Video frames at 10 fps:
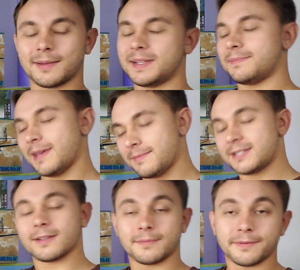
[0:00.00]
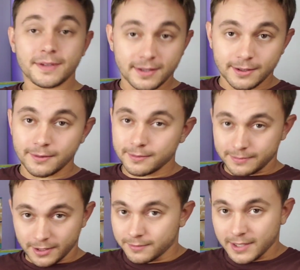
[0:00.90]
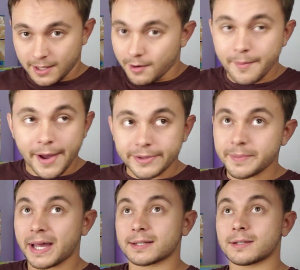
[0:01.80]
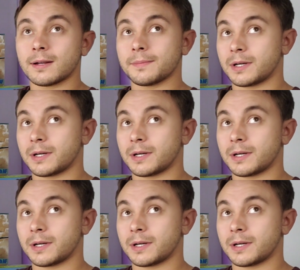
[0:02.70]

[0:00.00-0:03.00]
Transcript: I mean, maybe some of you don't care about the box art,